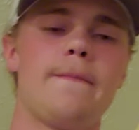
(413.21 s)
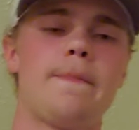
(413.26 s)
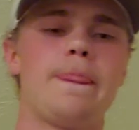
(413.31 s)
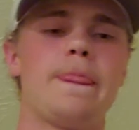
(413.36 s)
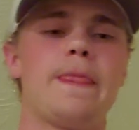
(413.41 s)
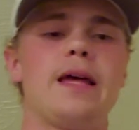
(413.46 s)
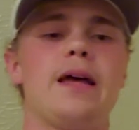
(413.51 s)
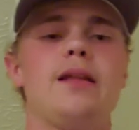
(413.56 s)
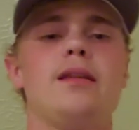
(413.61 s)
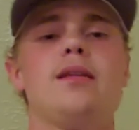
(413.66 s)

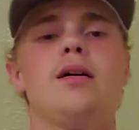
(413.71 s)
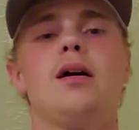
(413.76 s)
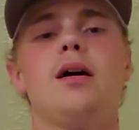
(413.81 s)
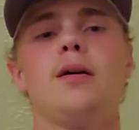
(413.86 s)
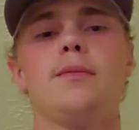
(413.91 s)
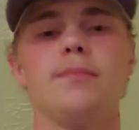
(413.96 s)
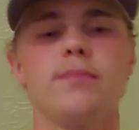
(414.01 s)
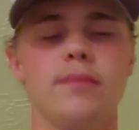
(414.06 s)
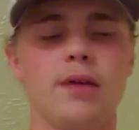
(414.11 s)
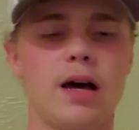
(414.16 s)
And
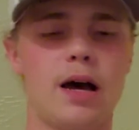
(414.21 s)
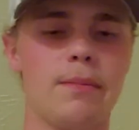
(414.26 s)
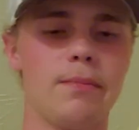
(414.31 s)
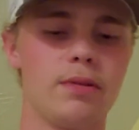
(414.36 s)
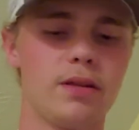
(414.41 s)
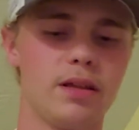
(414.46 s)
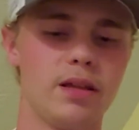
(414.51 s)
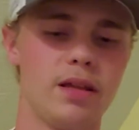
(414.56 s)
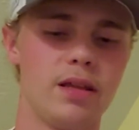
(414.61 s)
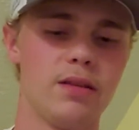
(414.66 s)
I'm
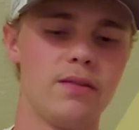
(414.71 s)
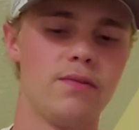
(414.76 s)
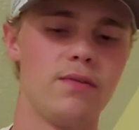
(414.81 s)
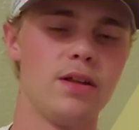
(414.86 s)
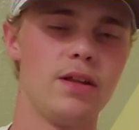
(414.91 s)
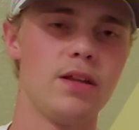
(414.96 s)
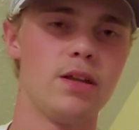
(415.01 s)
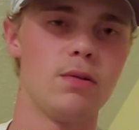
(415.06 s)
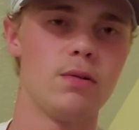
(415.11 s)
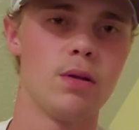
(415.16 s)
going to end the
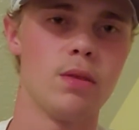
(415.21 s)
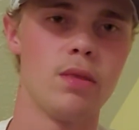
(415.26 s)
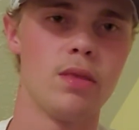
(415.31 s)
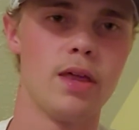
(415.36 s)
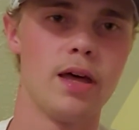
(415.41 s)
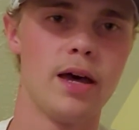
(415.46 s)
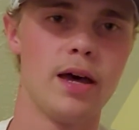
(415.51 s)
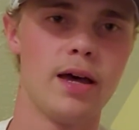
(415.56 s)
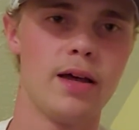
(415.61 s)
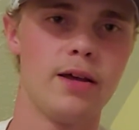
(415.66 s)
video on
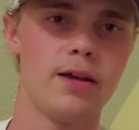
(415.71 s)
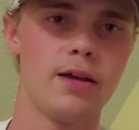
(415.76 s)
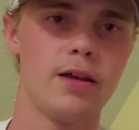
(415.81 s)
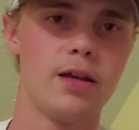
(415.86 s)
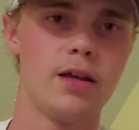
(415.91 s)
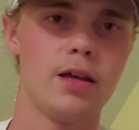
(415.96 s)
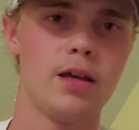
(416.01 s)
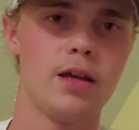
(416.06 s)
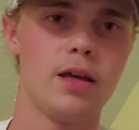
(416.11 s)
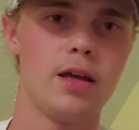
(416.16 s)
that,
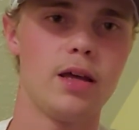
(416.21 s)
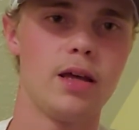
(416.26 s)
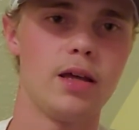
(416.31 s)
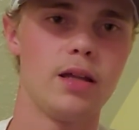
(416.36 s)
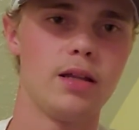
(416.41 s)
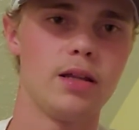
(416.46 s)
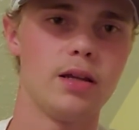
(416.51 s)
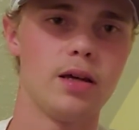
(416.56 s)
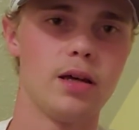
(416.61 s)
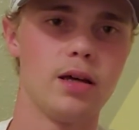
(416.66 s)

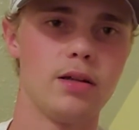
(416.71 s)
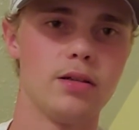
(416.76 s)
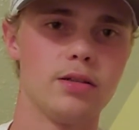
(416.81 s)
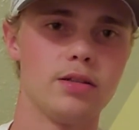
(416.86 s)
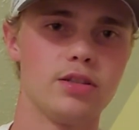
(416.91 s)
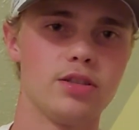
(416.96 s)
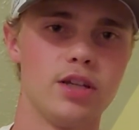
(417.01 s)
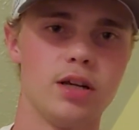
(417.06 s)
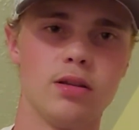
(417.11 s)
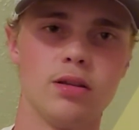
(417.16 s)
and
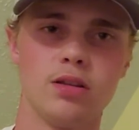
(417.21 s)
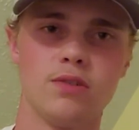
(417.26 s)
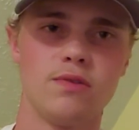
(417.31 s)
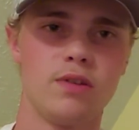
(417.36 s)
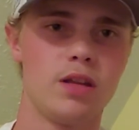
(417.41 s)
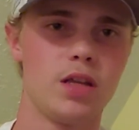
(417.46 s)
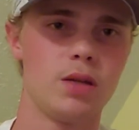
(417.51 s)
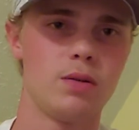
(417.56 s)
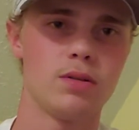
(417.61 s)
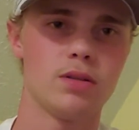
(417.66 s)
share this
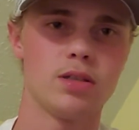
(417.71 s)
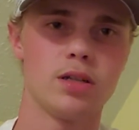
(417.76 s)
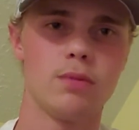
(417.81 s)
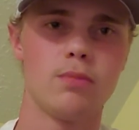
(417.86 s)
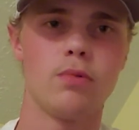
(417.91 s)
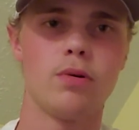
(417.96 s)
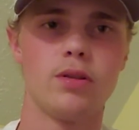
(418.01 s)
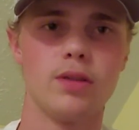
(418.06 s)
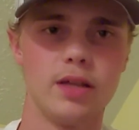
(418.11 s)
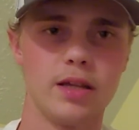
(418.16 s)
video with
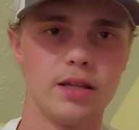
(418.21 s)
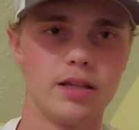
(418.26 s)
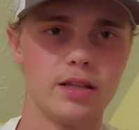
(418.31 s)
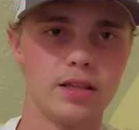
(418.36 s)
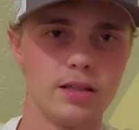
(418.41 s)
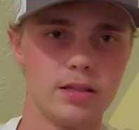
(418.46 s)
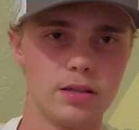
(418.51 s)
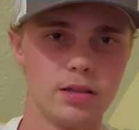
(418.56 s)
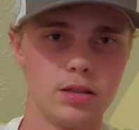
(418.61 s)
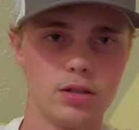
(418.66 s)
someone that
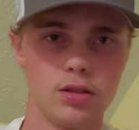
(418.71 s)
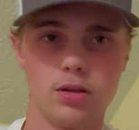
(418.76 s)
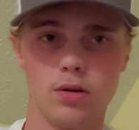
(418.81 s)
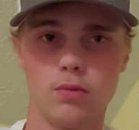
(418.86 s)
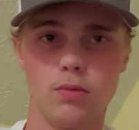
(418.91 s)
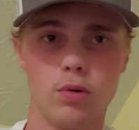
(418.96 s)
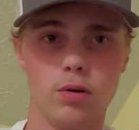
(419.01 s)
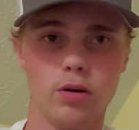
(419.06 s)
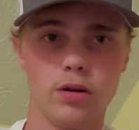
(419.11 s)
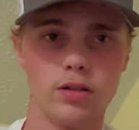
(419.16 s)

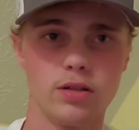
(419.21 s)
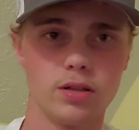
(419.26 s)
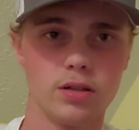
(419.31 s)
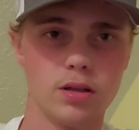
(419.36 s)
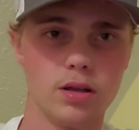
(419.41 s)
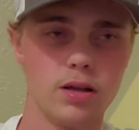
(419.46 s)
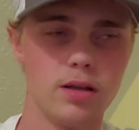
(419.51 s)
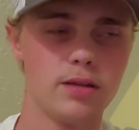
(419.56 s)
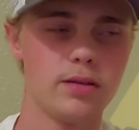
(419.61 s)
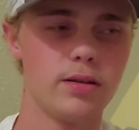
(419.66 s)
worries a
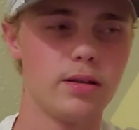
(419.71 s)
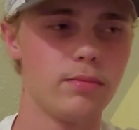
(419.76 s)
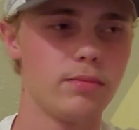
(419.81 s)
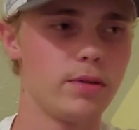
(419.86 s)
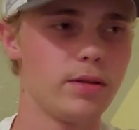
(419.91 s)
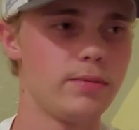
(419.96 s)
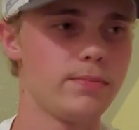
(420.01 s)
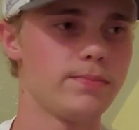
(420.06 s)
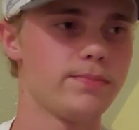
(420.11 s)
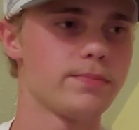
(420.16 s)
lot. I
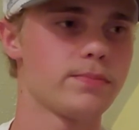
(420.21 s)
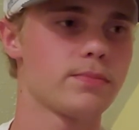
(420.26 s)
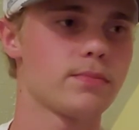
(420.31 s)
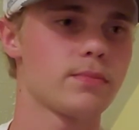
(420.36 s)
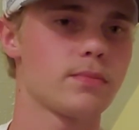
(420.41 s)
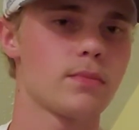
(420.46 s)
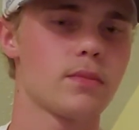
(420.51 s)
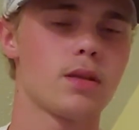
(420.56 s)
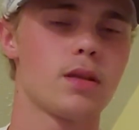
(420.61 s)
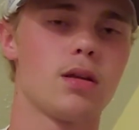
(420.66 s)
mean,
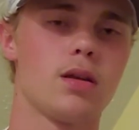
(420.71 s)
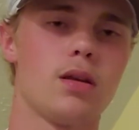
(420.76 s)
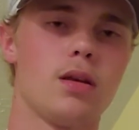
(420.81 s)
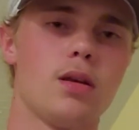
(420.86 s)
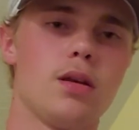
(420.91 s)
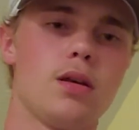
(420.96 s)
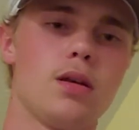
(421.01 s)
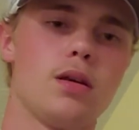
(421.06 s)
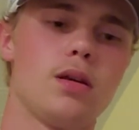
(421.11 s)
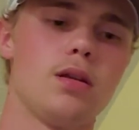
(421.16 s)

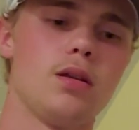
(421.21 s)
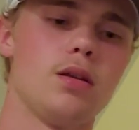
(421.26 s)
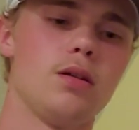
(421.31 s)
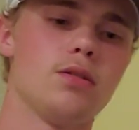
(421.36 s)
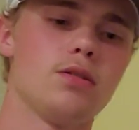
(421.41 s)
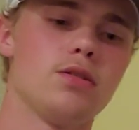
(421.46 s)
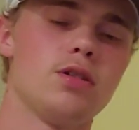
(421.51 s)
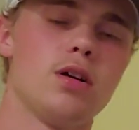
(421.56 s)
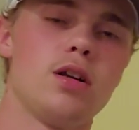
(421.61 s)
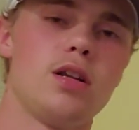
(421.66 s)

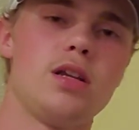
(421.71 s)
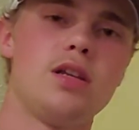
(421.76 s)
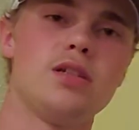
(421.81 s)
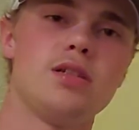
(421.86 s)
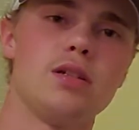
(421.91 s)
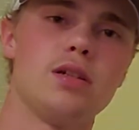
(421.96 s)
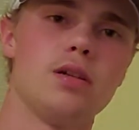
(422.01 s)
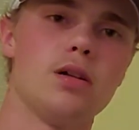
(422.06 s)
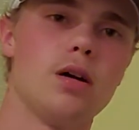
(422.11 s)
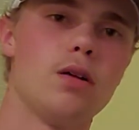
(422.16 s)
it's not
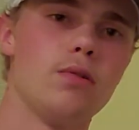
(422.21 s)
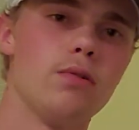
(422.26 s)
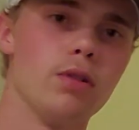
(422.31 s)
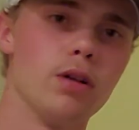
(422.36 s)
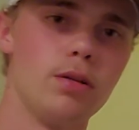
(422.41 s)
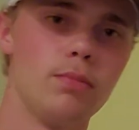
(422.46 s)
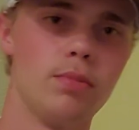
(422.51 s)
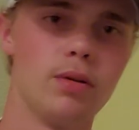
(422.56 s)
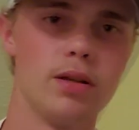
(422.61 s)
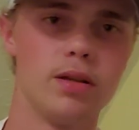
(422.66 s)
easy to not
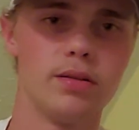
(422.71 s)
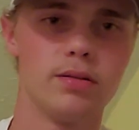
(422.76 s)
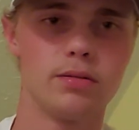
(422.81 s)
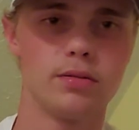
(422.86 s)
worry, but